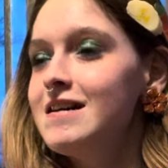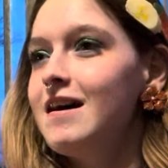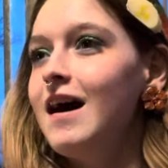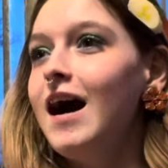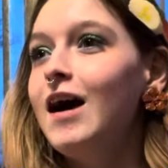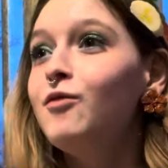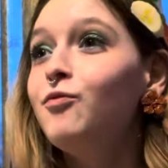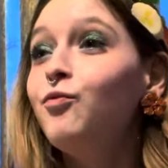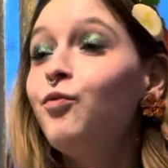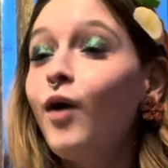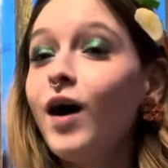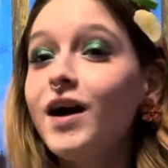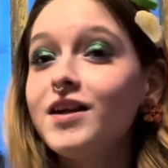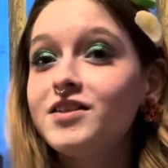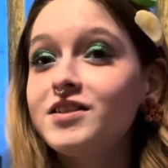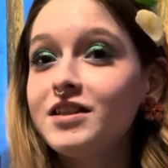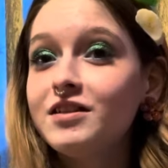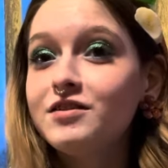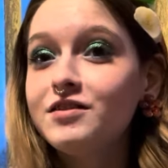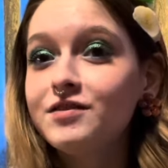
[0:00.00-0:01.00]
I watched
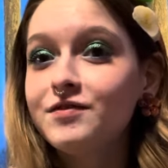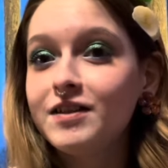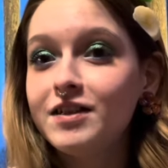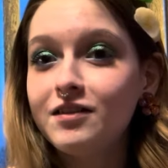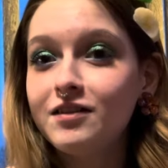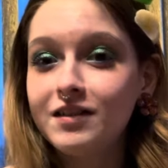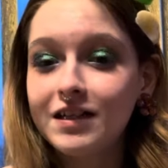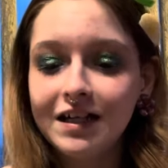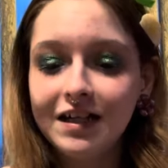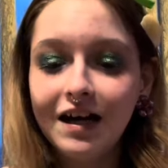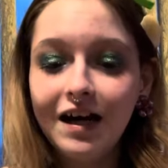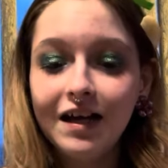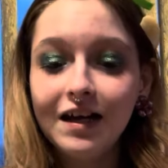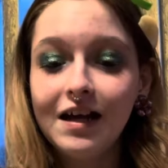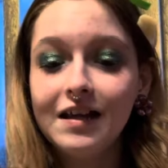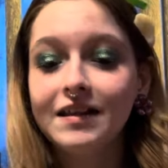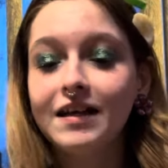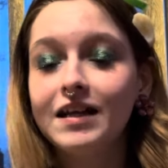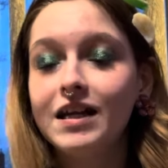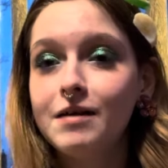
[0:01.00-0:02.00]
a YouTube video and I got it,
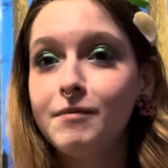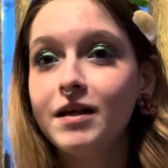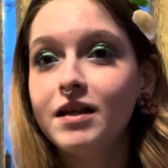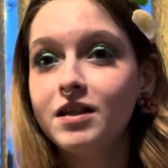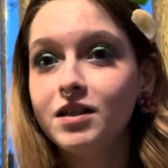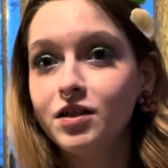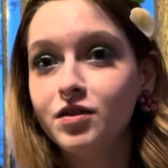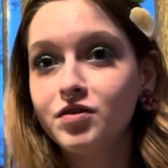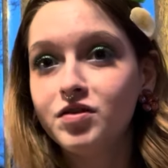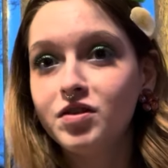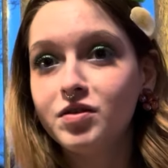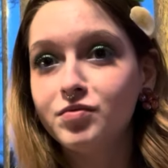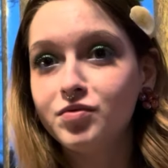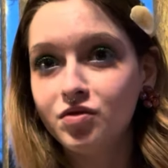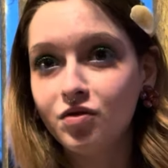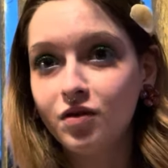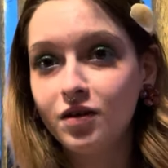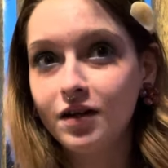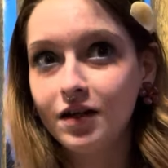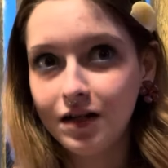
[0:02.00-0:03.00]
and then I made a YouTube
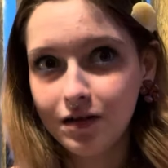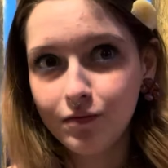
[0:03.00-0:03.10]
short,